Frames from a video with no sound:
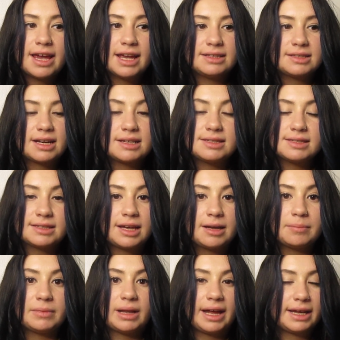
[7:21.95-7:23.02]
It does
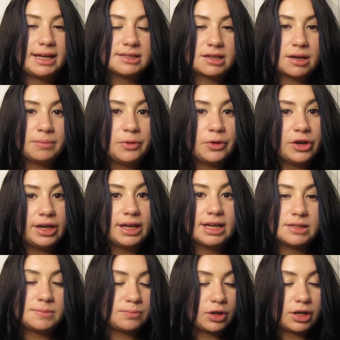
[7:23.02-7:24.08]
seem like his community
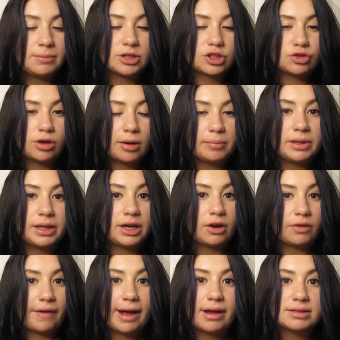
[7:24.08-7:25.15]
is pretty much crumbling
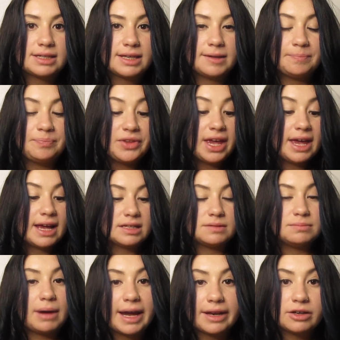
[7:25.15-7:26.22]
around him as
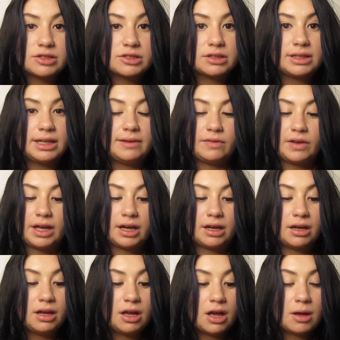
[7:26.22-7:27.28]
minors are
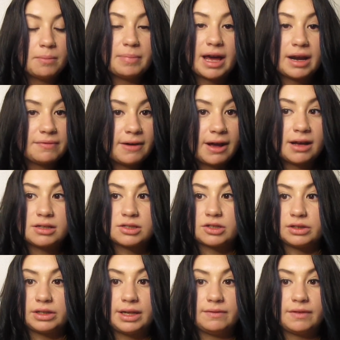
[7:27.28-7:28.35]
leaving, pedophiles
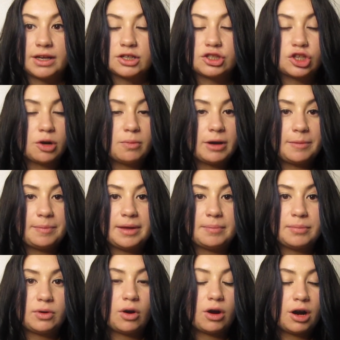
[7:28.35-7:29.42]
are leaving, so many
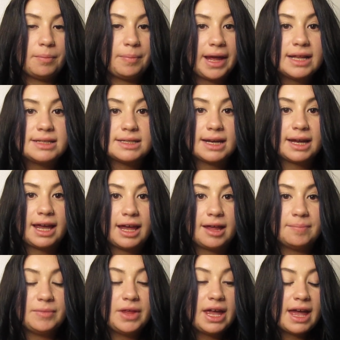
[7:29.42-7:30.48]
people are abandoning
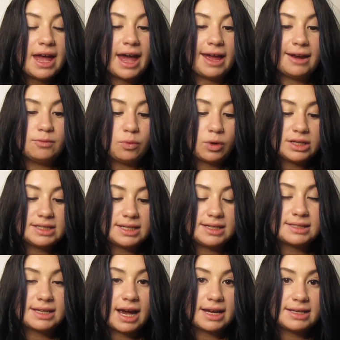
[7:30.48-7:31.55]
him, and once
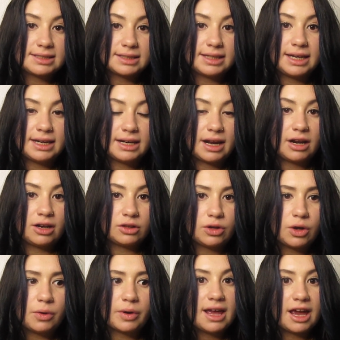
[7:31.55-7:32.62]
he's isolated and
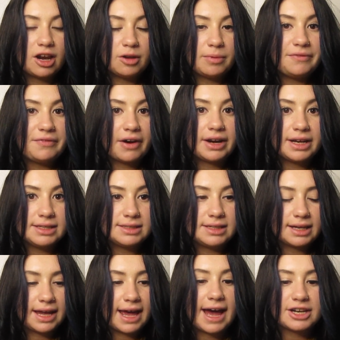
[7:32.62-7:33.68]
alone, it'll be very easy
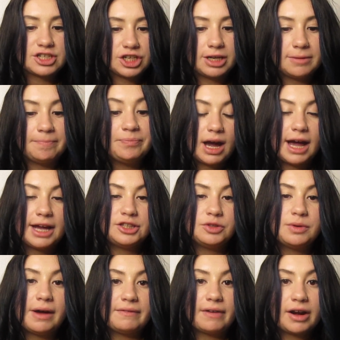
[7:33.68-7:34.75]
to catch him. I
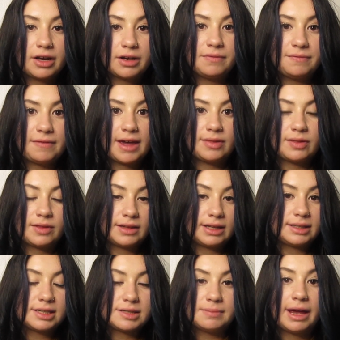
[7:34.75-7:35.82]
do have very good faith
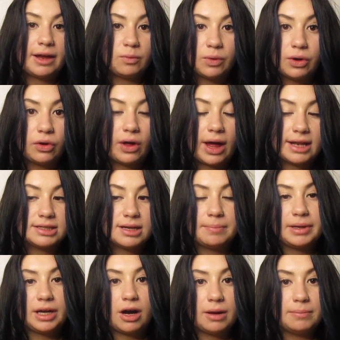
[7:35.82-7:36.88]
that this man will end
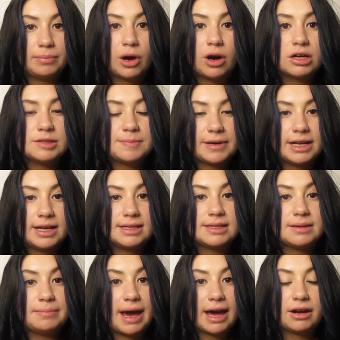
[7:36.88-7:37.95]
up behind bars, but it is
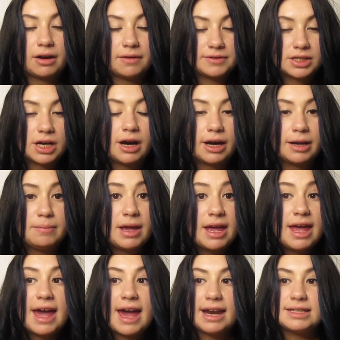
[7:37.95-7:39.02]
a matter of time,
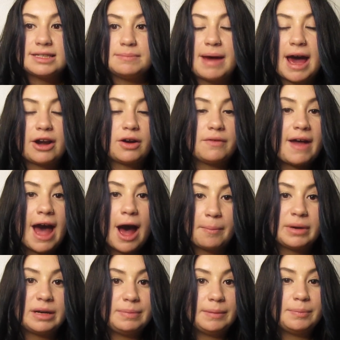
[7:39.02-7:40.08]
and it's a matter of how
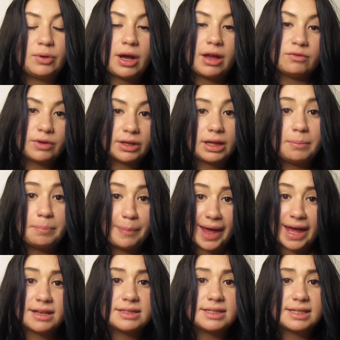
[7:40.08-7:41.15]
many people can really
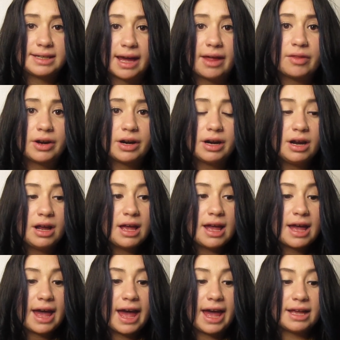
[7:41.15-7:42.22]
band together
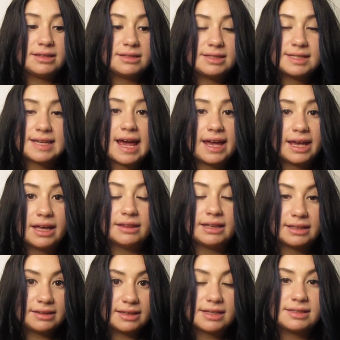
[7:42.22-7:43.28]
and say
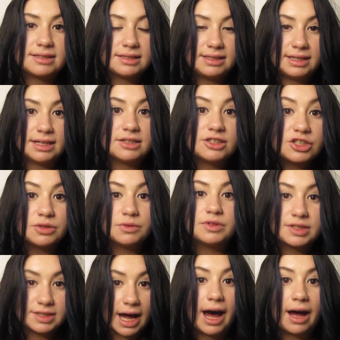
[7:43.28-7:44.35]
that this needs to
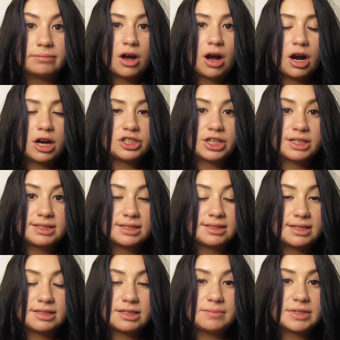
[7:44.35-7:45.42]
stop. Our justice
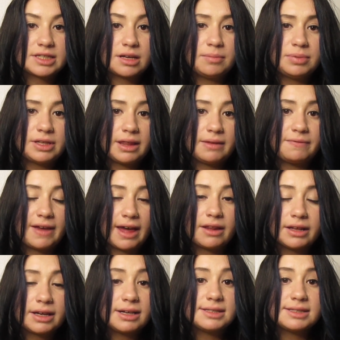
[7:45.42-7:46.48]
system is completely
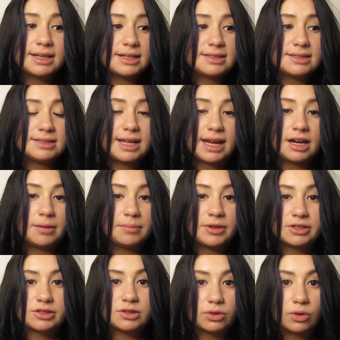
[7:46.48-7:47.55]
failing us that it's stayed up
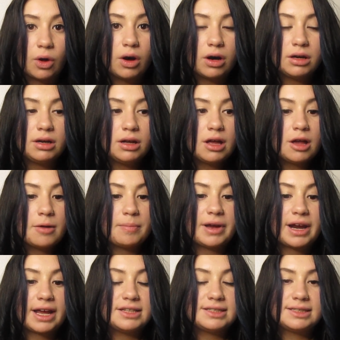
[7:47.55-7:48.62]
this long,
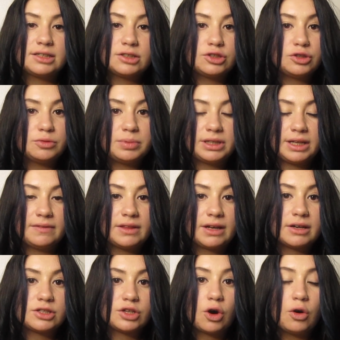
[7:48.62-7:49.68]
but I still do believe
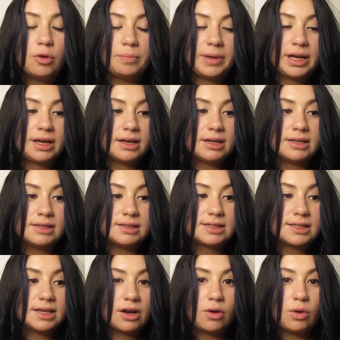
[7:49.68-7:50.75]
there is hope
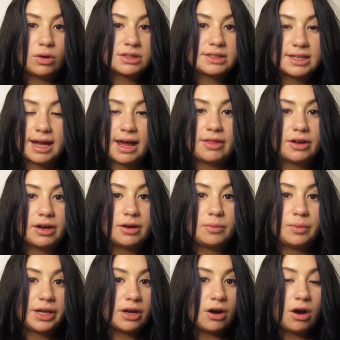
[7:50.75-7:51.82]
because all together
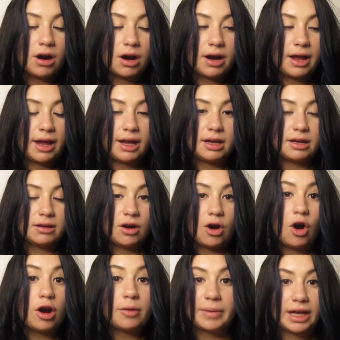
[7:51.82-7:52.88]
we are a
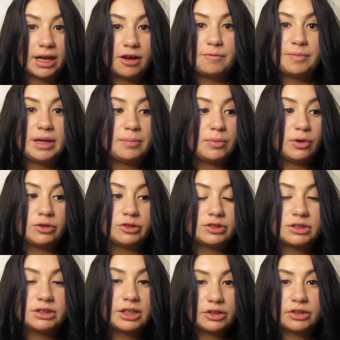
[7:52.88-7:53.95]
army of people
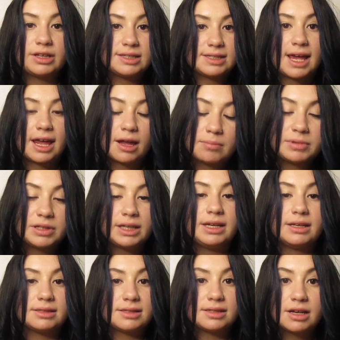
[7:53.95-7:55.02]
literally saying
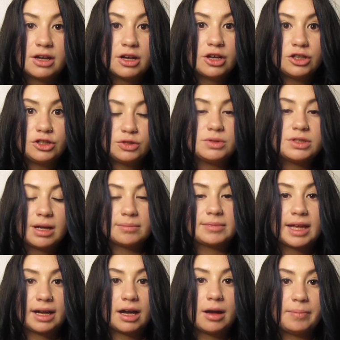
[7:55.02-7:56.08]
please do
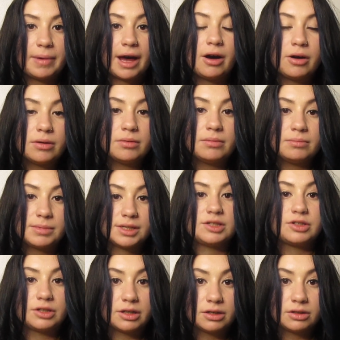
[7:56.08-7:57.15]
something about
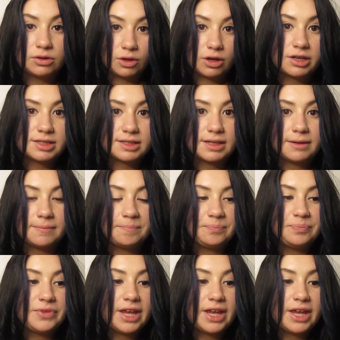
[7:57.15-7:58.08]
Mr. Larson.